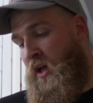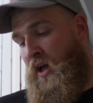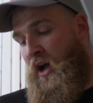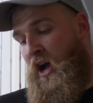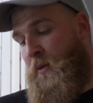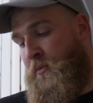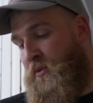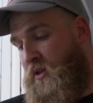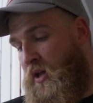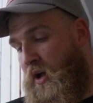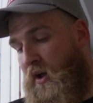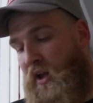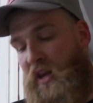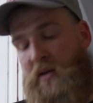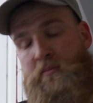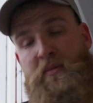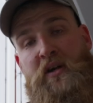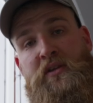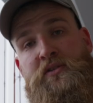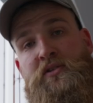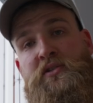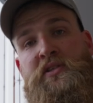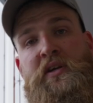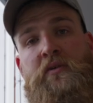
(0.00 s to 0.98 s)
I'm talking
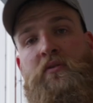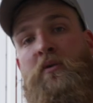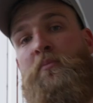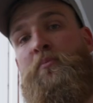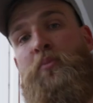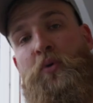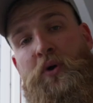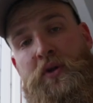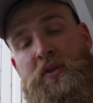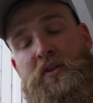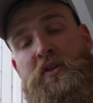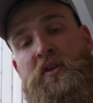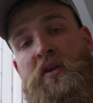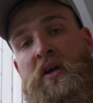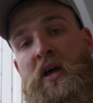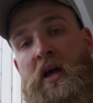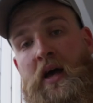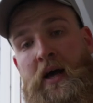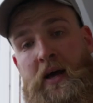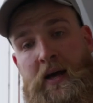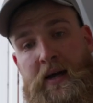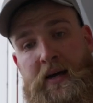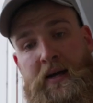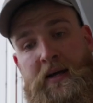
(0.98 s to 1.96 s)
about
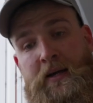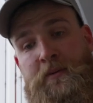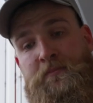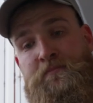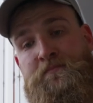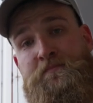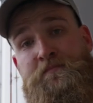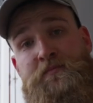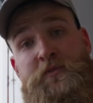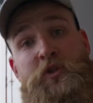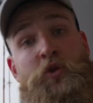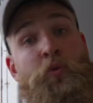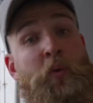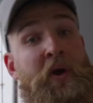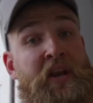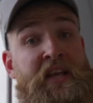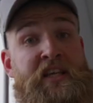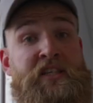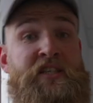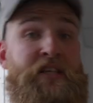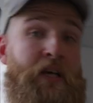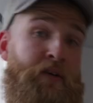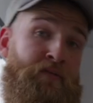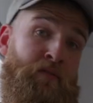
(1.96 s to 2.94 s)

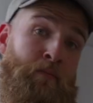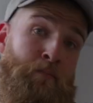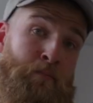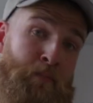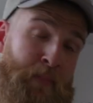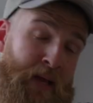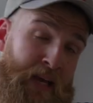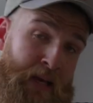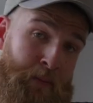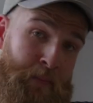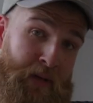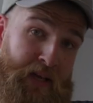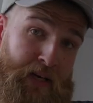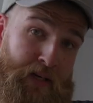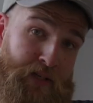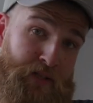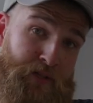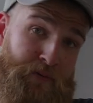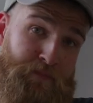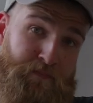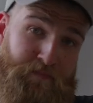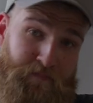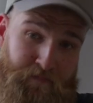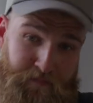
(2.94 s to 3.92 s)
0.27
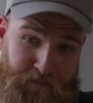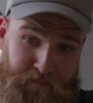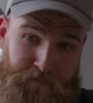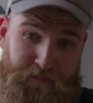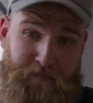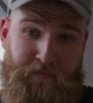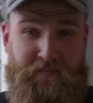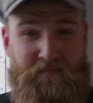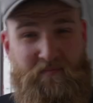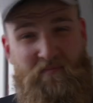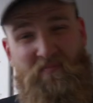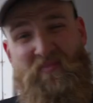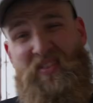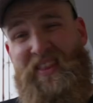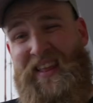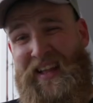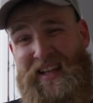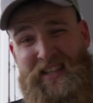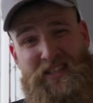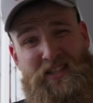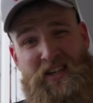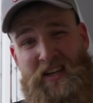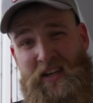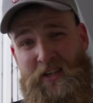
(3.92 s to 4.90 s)
millimeters.
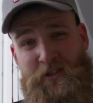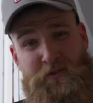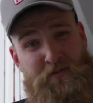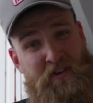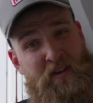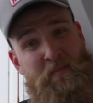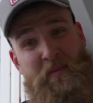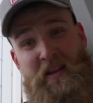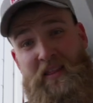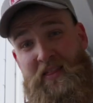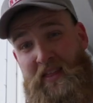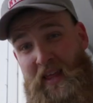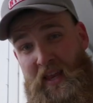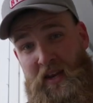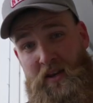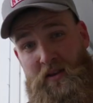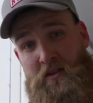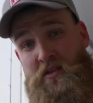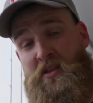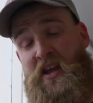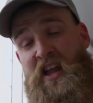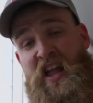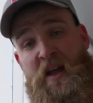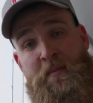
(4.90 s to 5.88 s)
It's an extremely
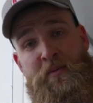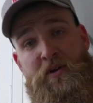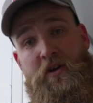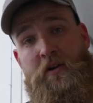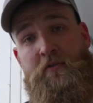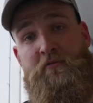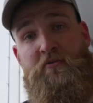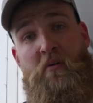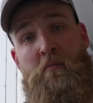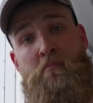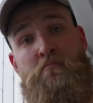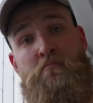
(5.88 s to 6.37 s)
thin diameter for